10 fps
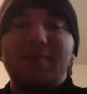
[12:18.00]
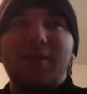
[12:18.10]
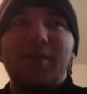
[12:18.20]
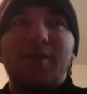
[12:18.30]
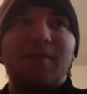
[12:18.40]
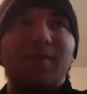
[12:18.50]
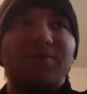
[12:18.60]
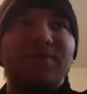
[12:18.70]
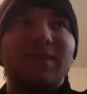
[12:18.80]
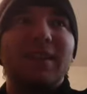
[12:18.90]
below.
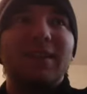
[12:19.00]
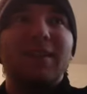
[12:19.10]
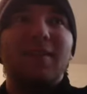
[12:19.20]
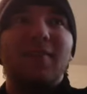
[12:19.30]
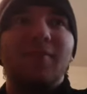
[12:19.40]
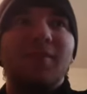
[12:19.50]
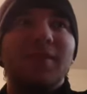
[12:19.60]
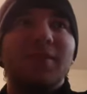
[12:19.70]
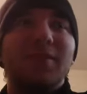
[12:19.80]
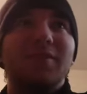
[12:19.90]
You know, we're
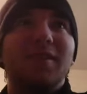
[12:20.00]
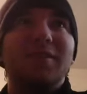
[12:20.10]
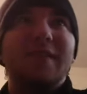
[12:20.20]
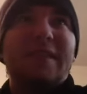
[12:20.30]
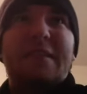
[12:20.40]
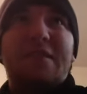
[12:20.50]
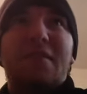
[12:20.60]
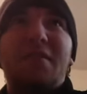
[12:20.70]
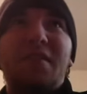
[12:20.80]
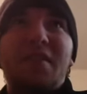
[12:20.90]
gonna do stuff, and
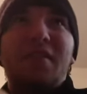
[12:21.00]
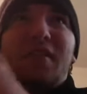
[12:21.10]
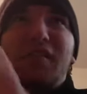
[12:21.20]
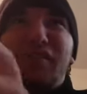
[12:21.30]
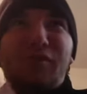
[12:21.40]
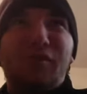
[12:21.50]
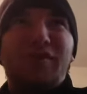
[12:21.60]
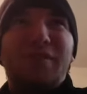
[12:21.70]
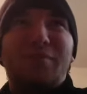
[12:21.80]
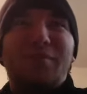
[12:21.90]
ugh, those
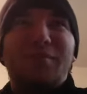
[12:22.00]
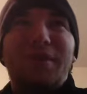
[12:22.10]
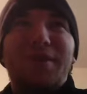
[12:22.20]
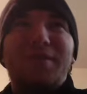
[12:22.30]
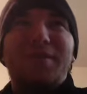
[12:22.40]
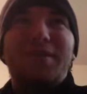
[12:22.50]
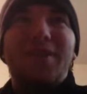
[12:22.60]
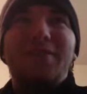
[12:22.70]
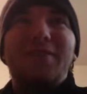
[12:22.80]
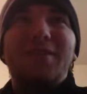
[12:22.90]
tools he pulled out, the
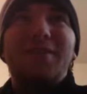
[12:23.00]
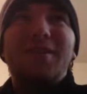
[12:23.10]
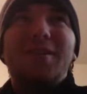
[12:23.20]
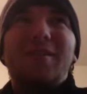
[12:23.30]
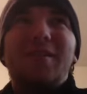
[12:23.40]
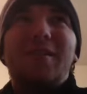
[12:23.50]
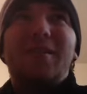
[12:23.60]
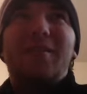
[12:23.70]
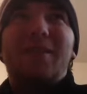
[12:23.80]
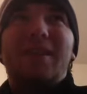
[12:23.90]
governor,
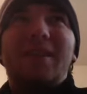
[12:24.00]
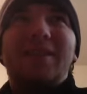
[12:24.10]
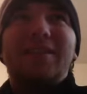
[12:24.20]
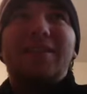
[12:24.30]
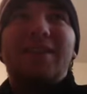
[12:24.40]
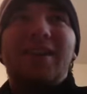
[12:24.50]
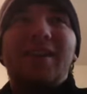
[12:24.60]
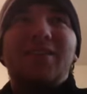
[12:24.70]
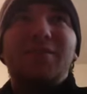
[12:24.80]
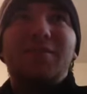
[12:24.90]
oh my
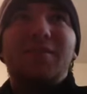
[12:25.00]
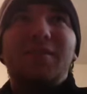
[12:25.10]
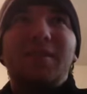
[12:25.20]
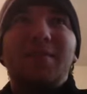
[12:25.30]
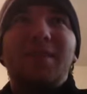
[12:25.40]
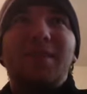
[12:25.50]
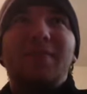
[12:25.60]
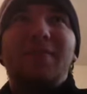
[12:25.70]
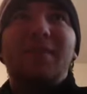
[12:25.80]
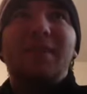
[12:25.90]
gosh, that was creepy.
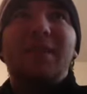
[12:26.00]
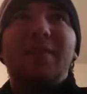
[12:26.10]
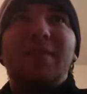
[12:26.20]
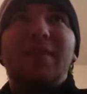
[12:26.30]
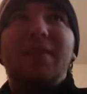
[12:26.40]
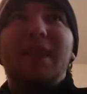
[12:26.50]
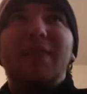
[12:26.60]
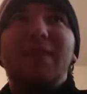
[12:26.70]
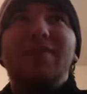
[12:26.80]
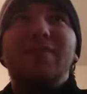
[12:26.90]
And freaking Mandria, I
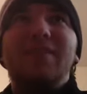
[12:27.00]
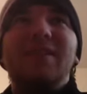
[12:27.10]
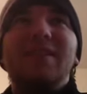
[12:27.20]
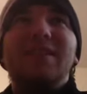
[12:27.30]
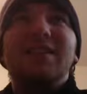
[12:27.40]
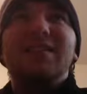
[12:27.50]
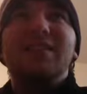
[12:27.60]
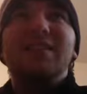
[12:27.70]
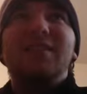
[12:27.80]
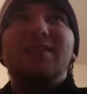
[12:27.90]
bet you she's
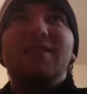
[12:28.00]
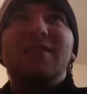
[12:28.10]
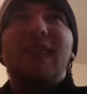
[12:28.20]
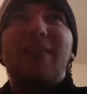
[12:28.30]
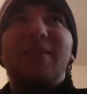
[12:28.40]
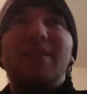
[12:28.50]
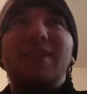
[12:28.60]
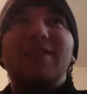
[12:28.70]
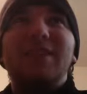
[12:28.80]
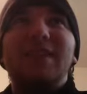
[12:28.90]
happy
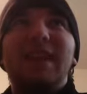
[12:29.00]
that she didn't